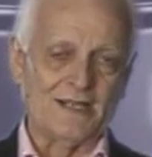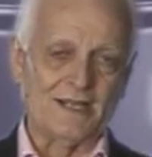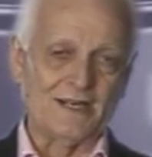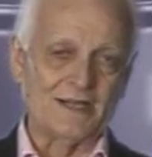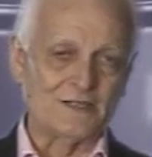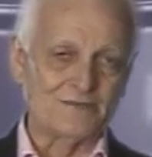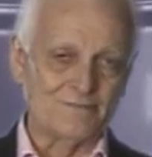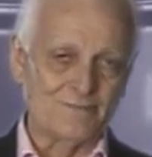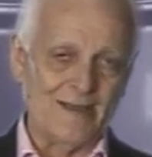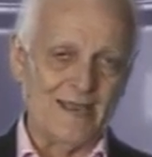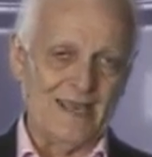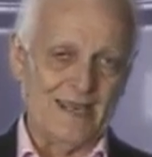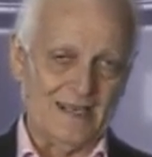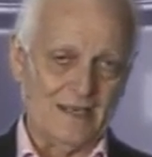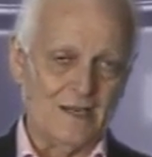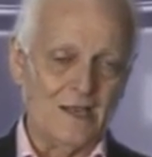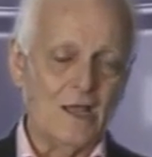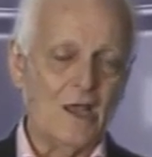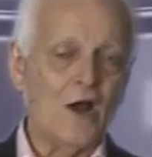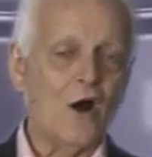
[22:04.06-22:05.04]
that has
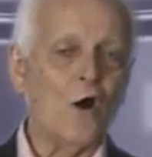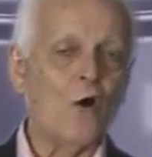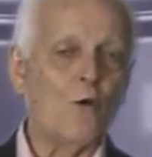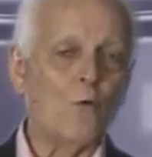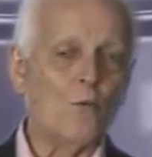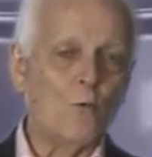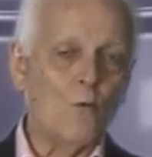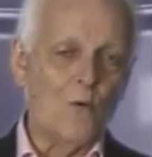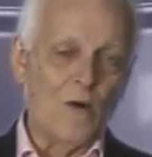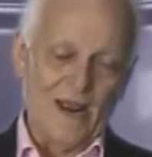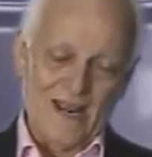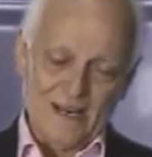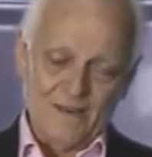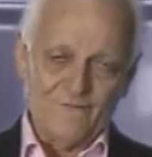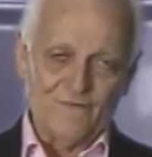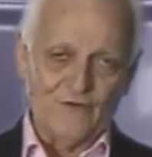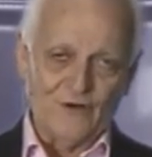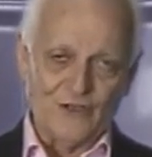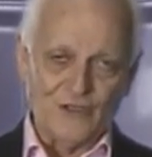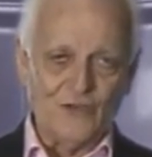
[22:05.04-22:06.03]
made a way
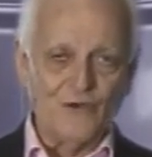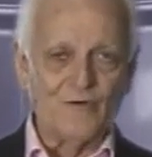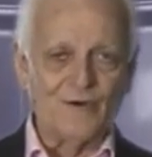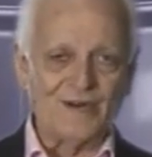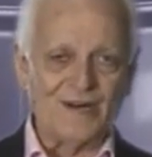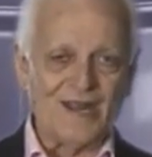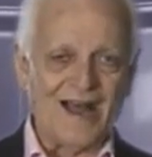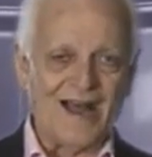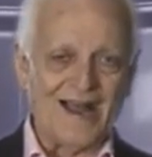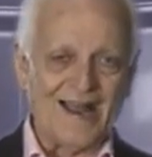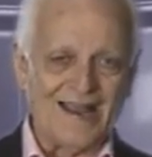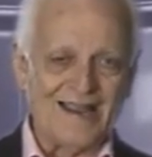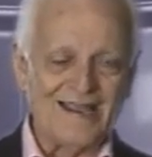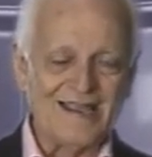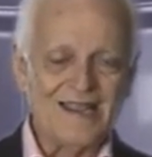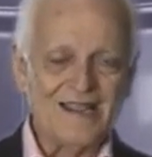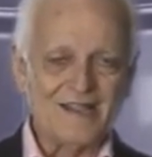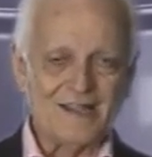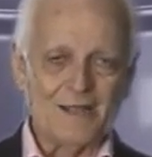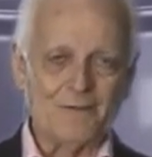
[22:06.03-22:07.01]
for you and I,
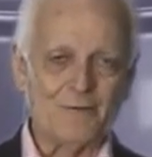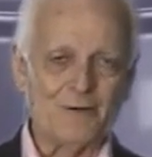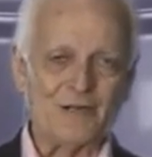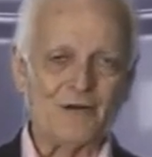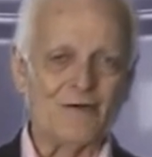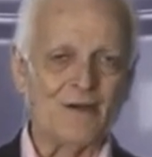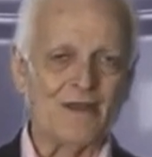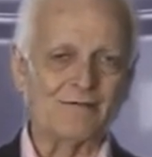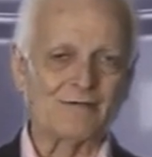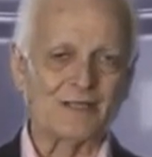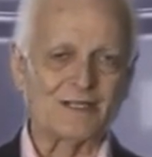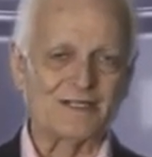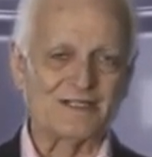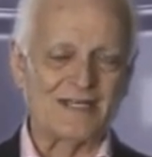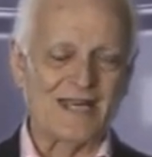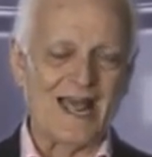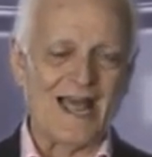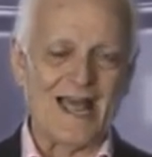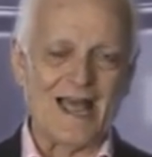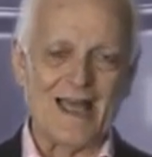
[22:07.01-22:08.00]
that we don't have to
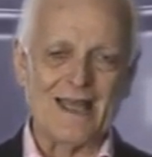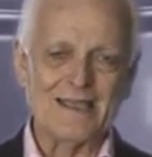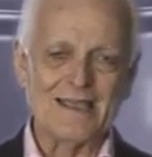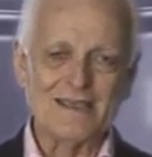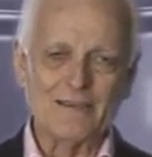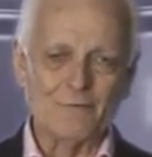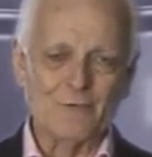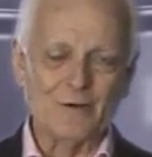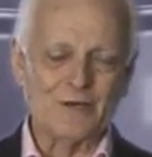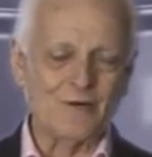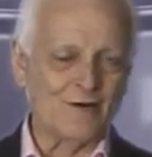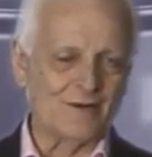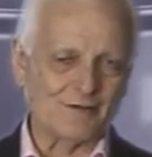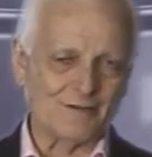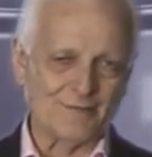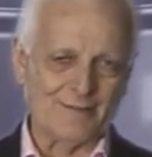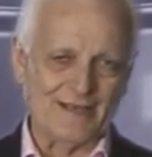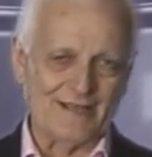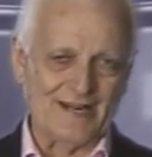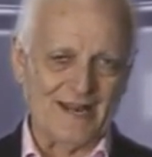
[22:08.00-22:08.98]
die. We don't have
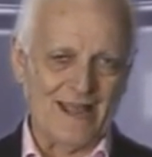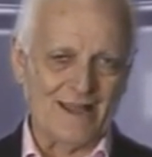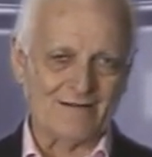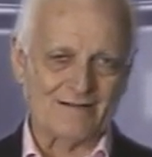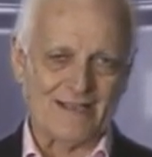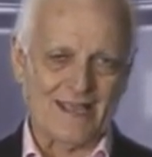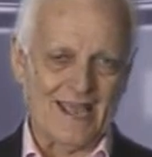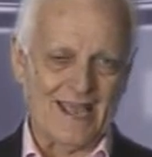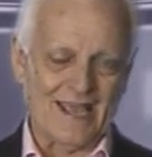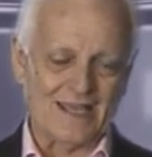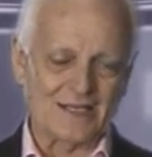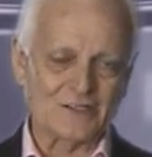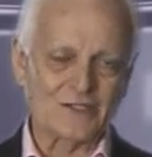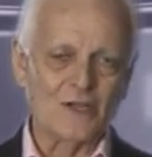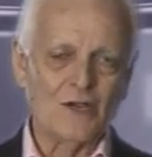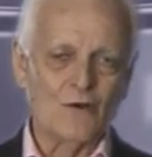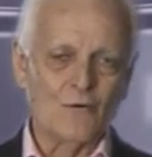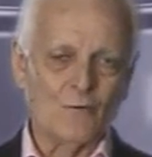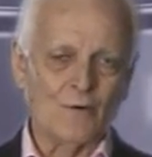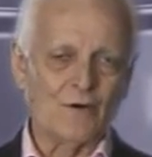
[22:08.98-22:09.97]
to be an outcast.
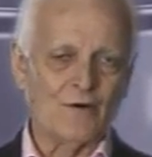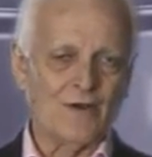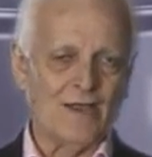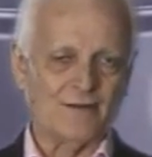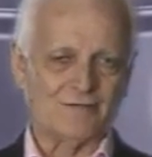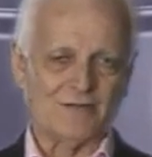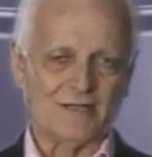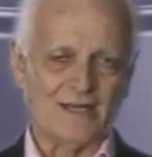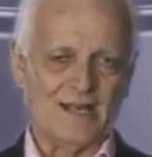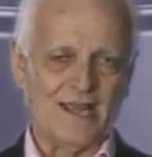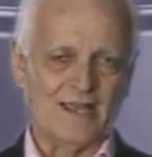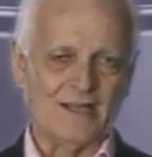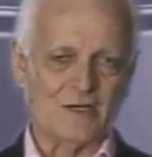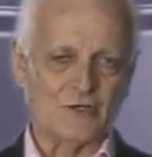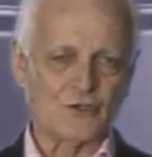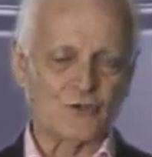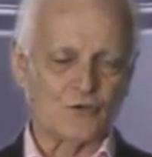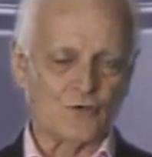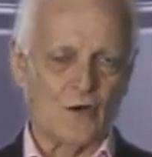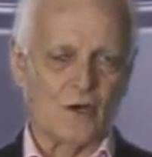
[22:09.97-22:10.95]
We don't have today to
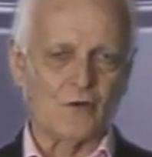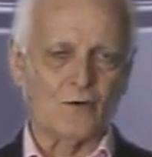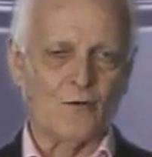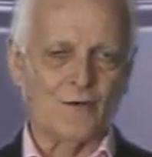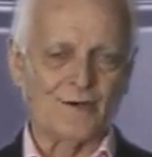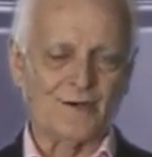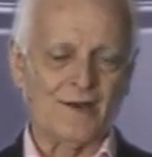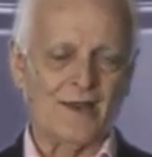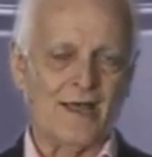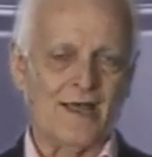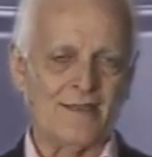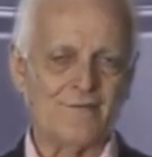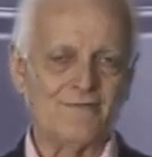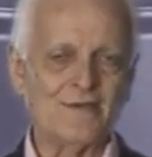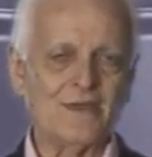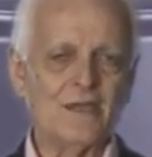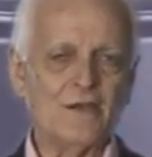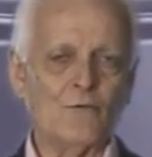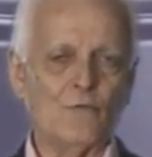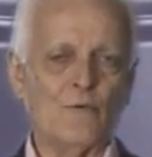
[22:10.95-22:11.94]
struggle in
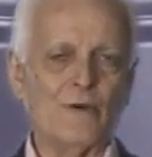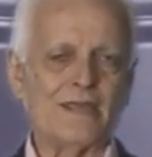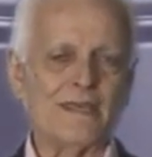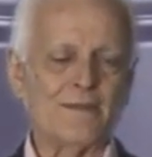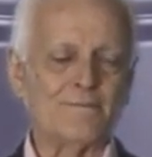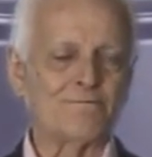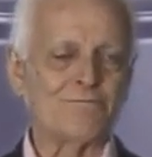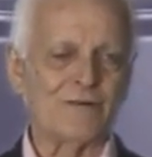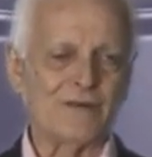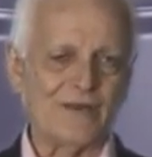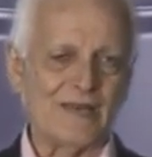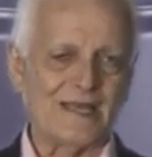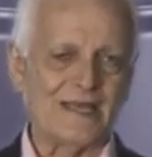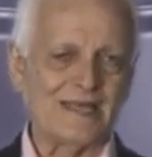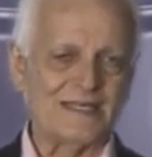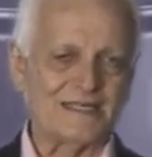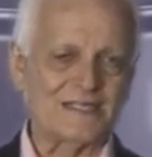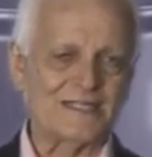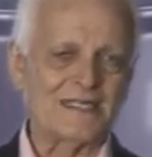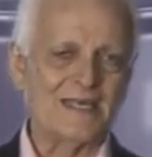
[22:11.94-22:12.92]
life. We can
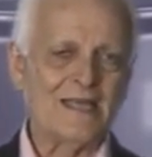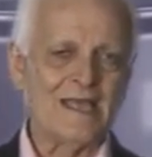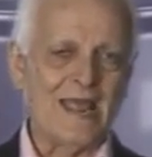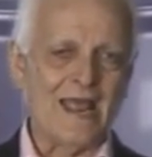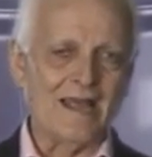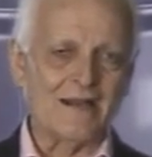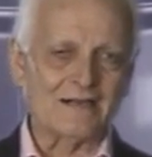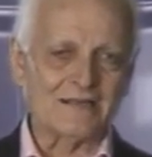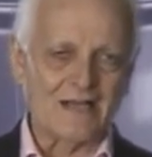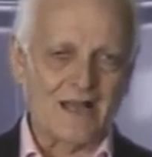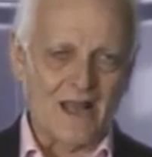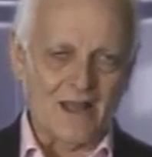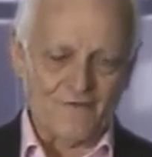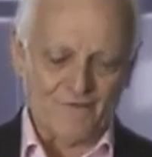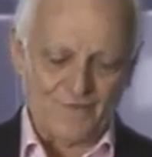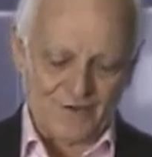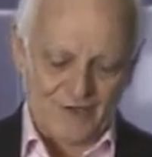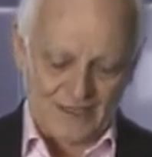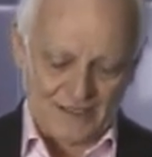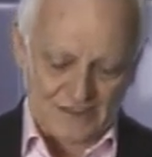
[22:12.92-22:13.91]
place our
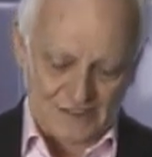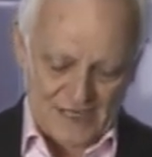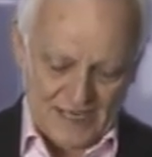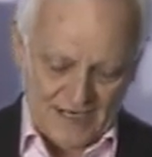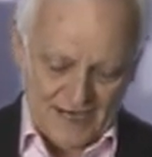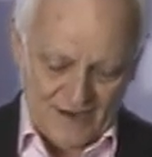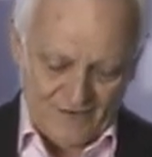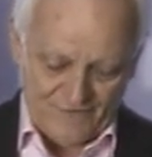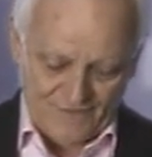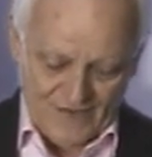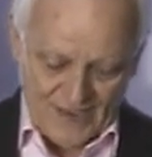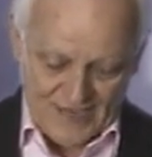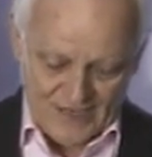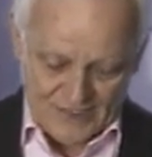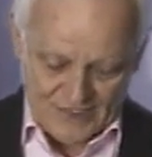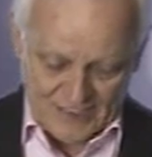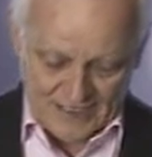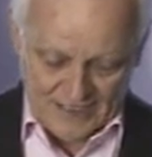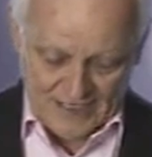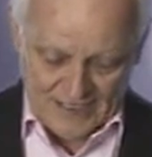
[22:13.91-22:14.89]
confidence and our
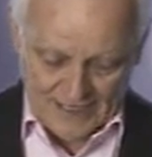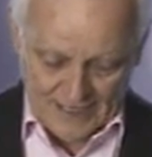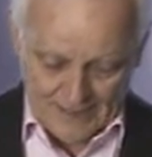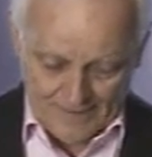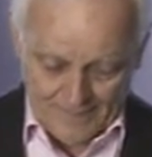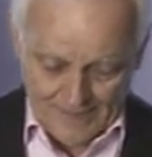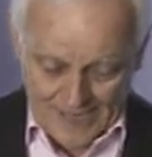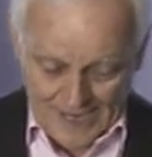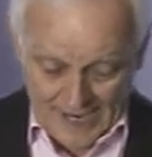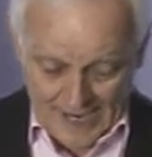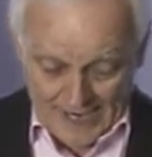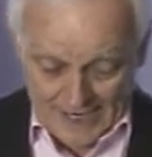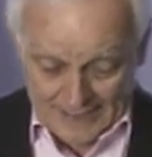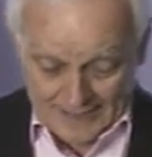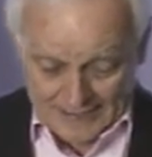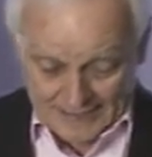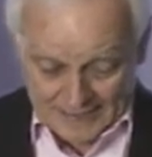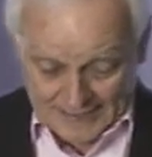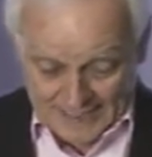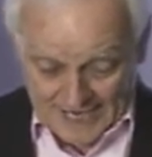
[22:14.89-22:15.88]
faith in Him.
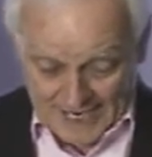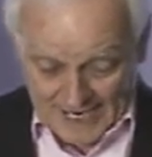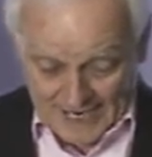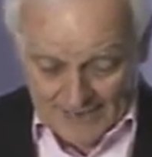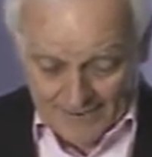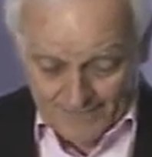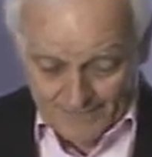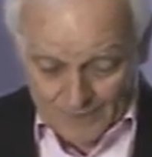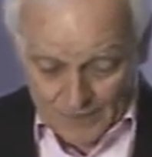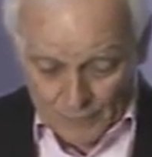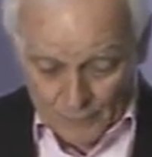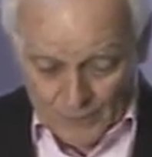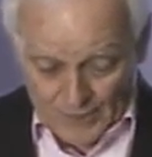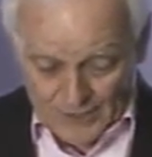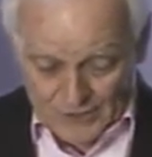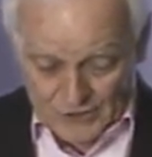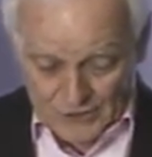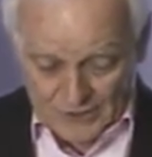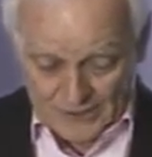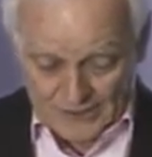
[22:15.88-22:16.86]
And today
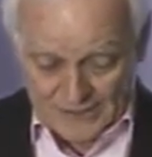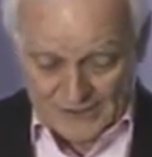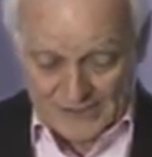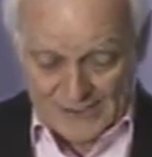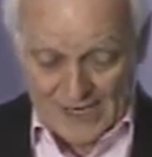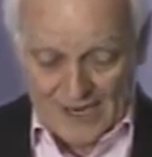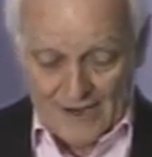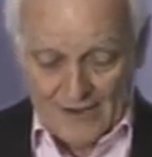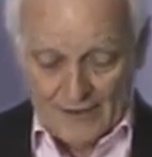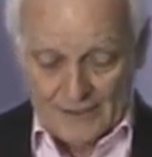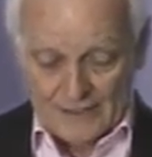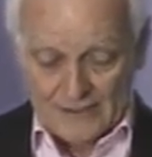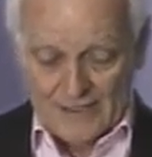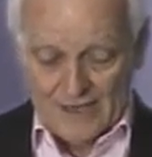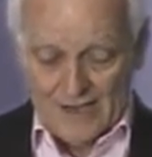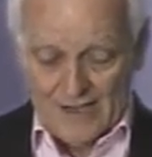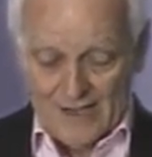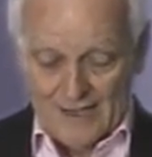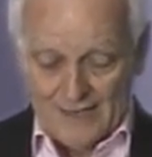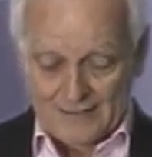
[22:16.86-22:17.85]
we should desire a
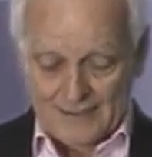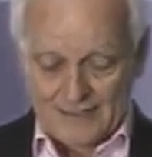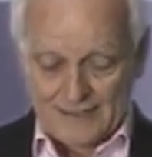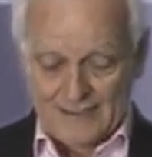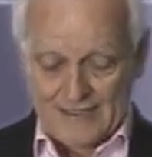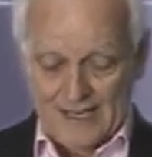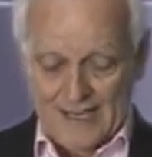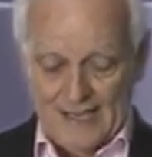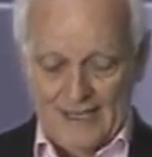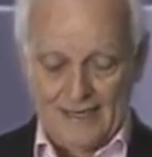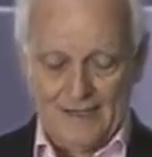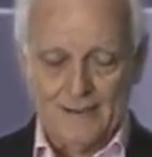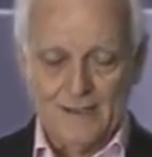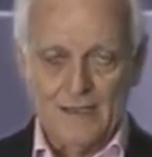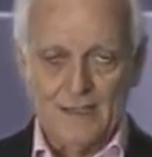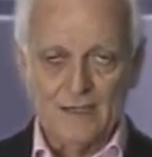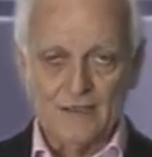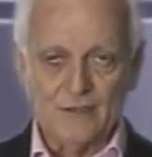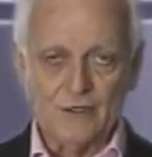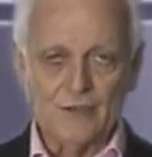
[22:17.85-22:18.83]
God today.
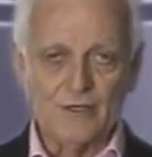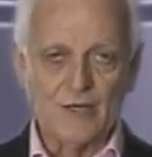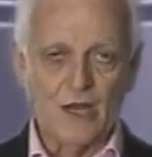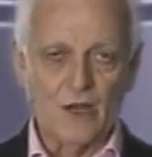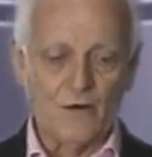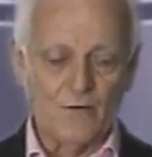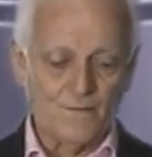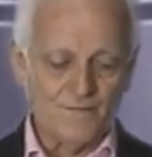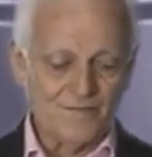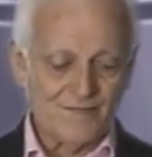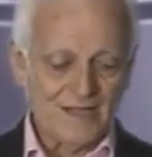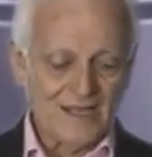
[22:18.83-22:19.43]
You know,